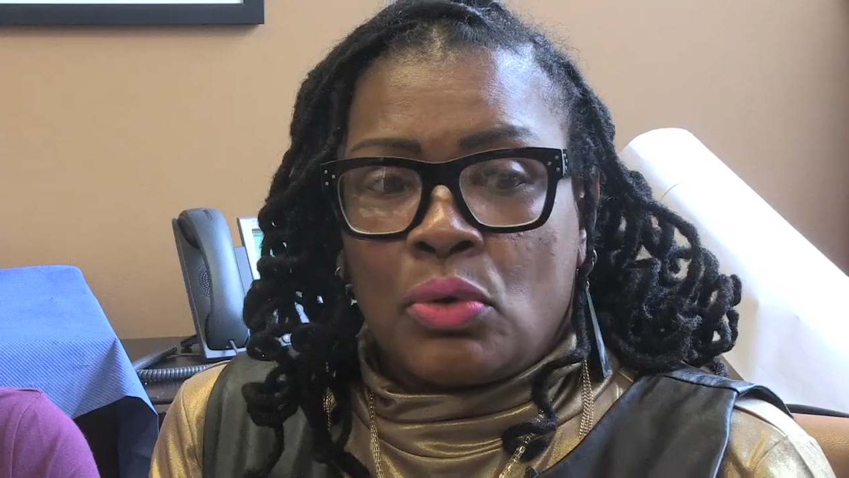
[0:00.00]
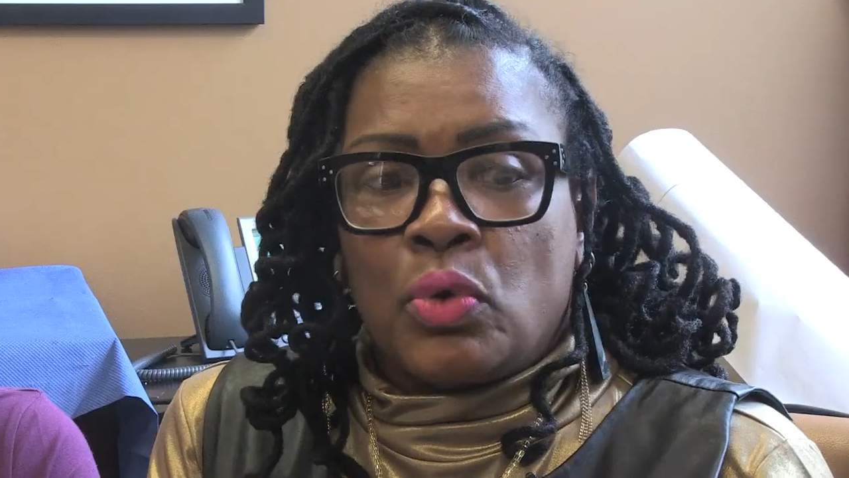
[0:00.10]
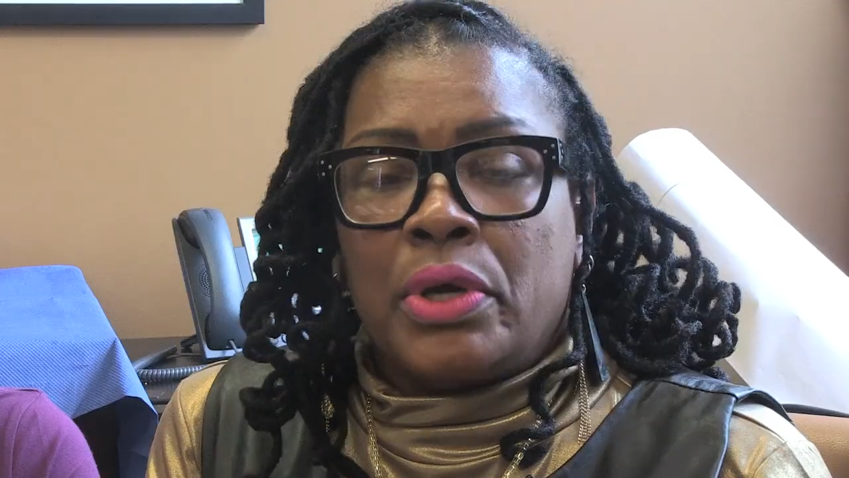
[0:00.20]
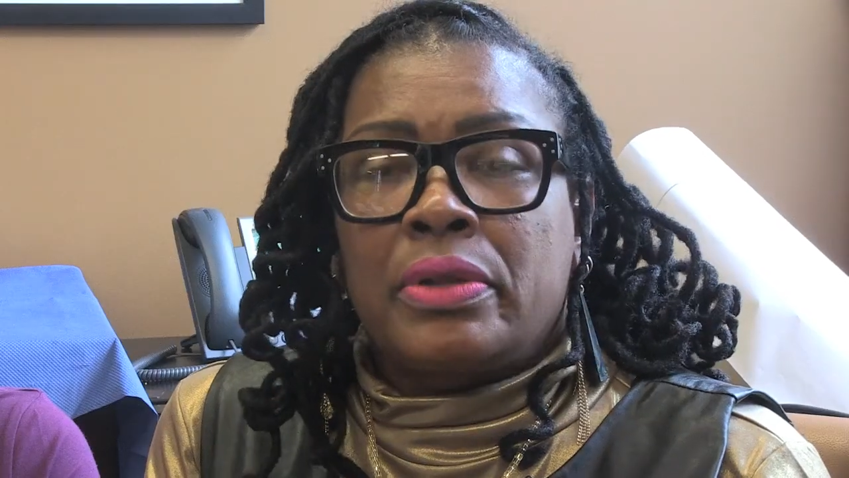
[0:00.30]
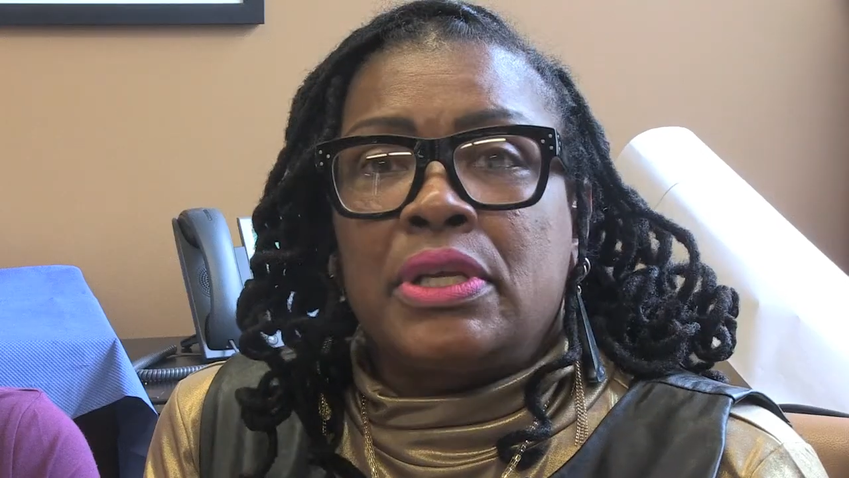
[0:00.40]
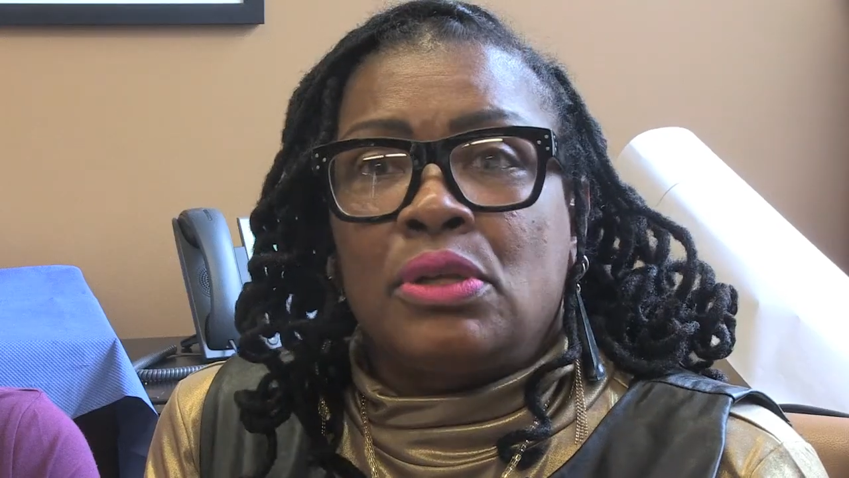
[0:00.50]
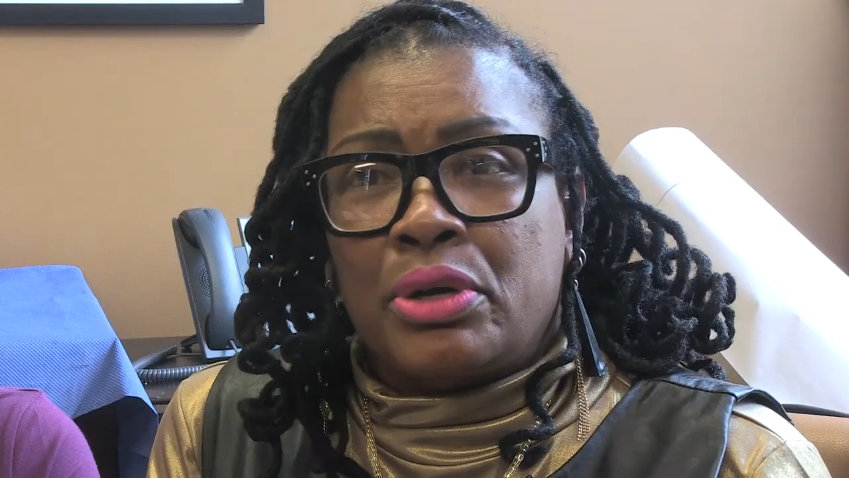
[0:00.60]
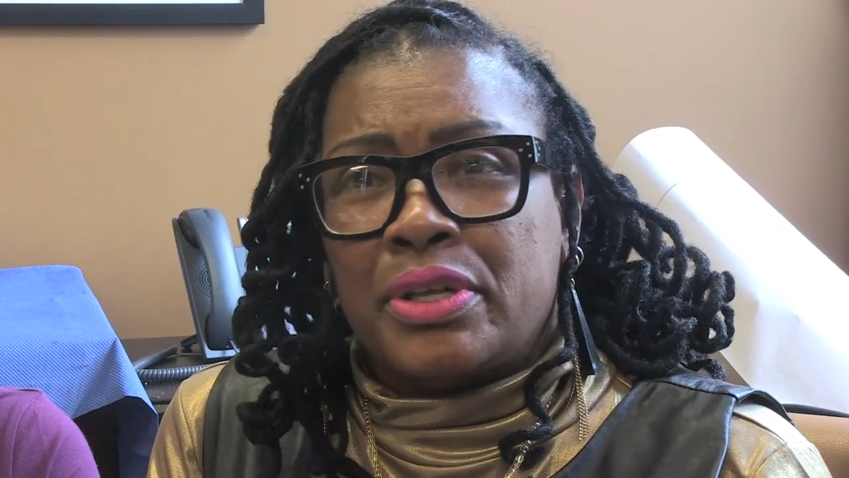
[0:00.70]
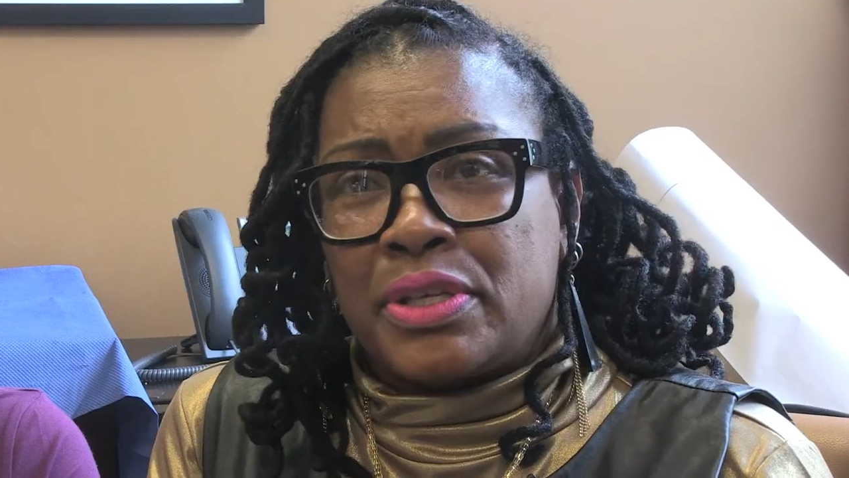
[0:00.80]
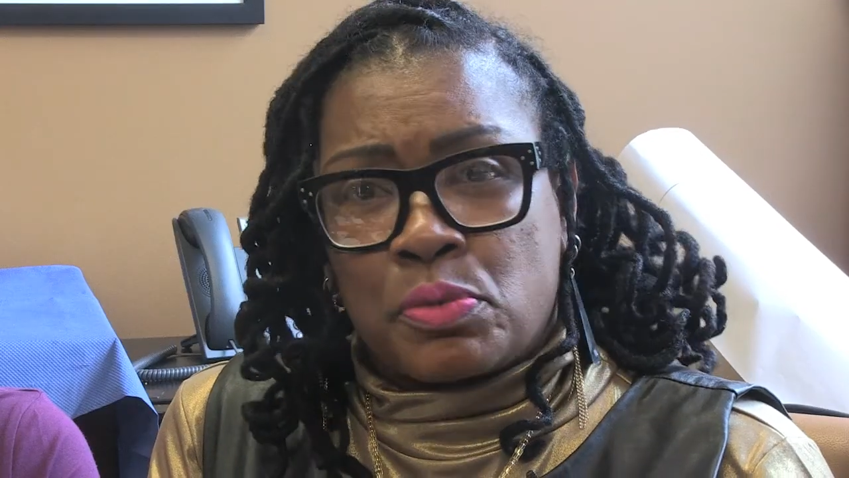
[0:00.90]
really
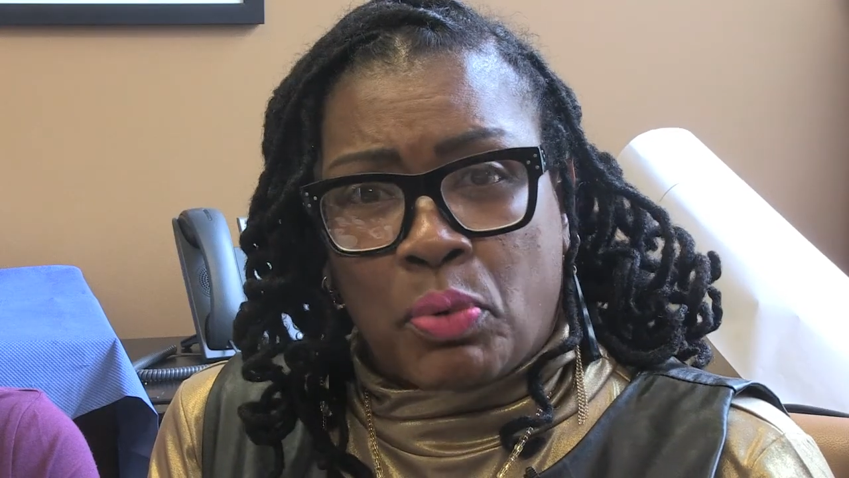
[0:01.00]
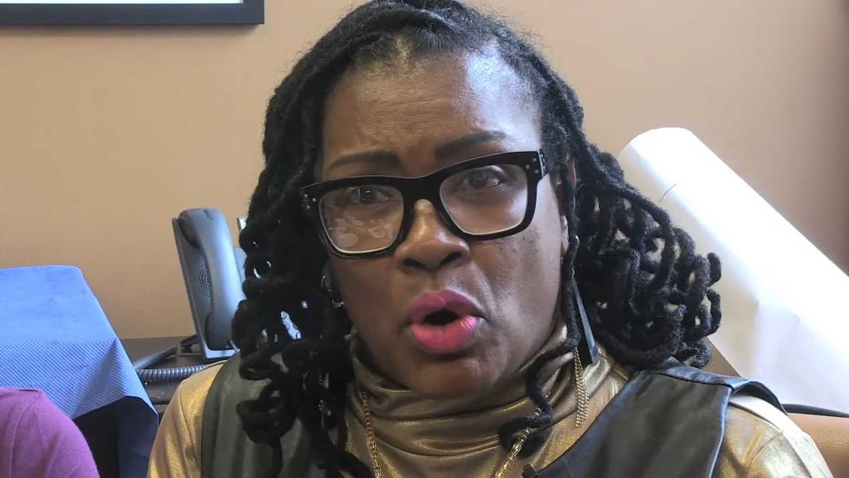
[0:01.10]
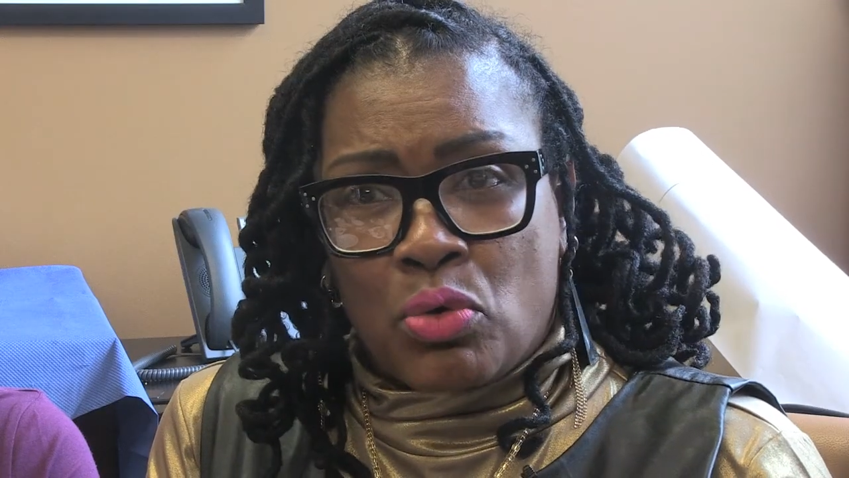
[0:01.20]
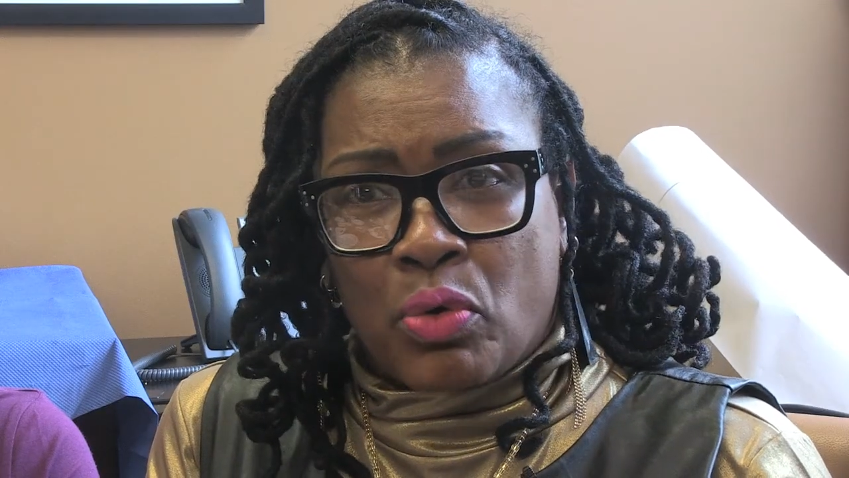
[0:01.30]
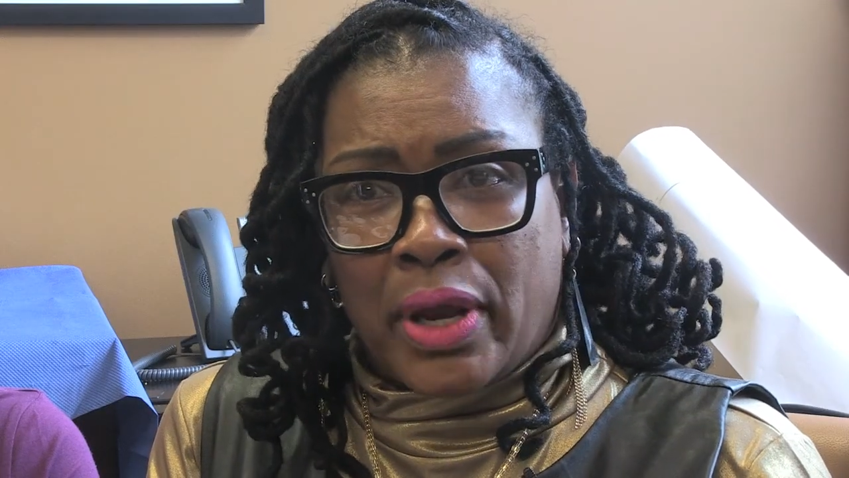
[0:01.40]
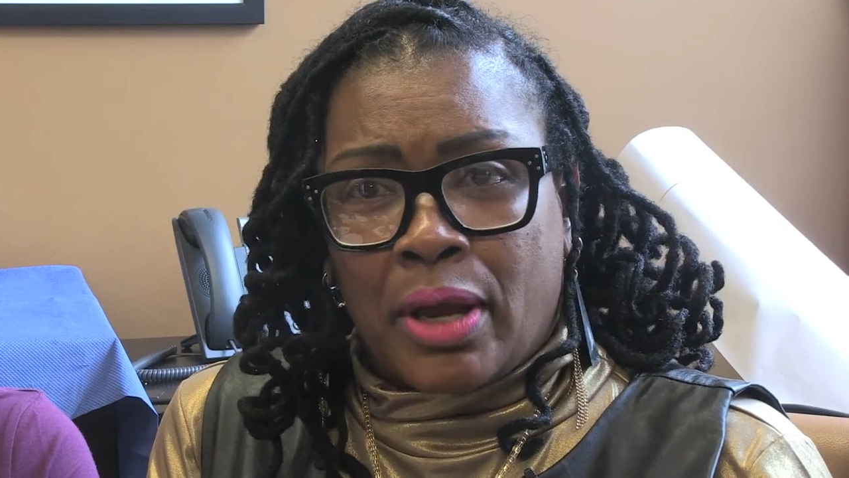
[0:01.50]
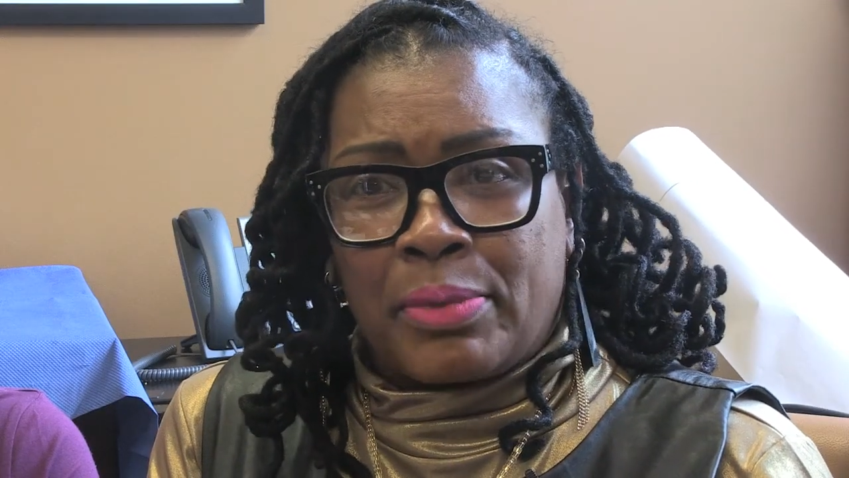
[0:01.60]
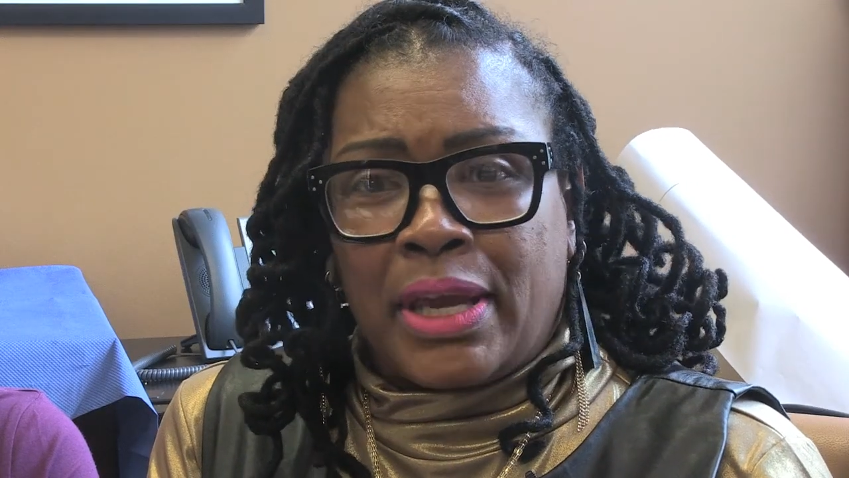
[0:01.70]
look at this program